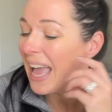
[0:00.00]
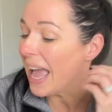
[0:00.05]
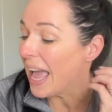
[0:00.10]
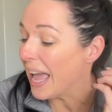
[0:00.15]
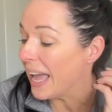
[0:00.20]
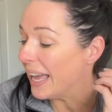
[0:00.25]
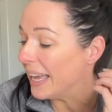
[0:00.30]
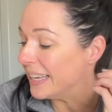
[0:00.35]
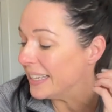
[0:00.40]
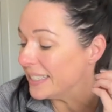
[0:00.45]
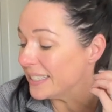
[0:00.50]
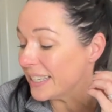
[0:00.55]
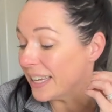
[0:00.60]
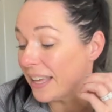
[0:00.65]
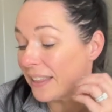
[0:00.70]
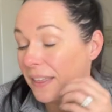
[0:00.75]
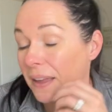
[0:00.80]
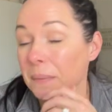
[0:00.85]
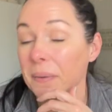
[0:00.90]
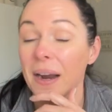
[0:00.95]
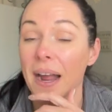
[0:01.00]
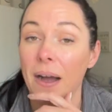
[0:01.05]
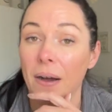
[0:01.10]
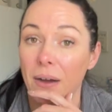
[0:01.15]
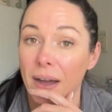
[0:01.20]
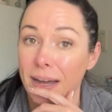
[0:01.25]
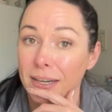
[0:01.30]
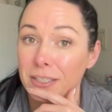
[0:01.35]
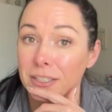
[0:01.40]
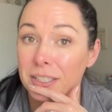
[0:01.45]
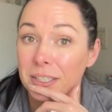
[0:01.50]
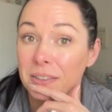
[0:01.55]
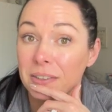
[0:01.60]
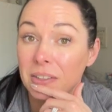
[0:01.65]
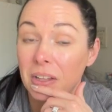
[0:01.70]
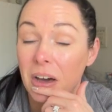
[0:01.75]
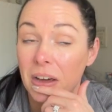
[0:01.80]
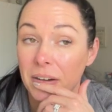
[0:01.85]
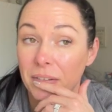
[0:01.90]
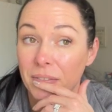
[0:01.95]
and uh, they were out. Actually, a
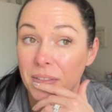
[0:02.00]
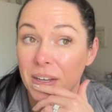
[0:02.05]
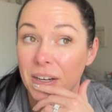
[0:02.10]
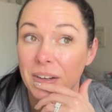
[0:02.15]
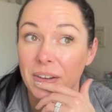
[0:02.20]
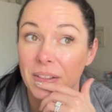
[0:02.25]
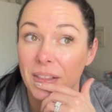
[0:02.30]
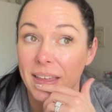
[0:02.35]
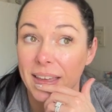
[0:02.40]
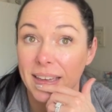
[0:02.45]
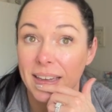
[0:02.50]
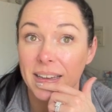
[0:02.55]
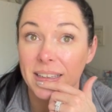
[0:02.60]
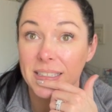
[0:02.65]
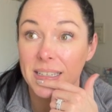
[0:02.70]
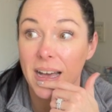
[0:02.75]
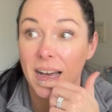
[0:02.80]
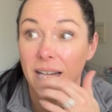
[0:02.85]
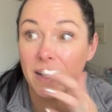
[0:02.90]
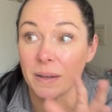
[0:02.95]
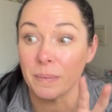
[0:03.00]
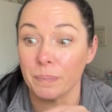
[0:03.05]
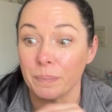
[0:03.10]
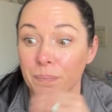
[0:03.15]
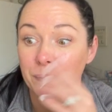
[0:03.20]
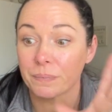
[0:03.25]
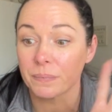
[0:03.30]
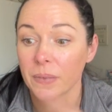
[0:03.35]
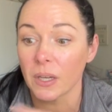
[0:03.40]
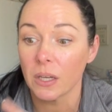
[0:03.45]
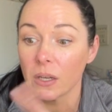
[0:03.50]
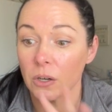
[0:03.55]
lot of their like um,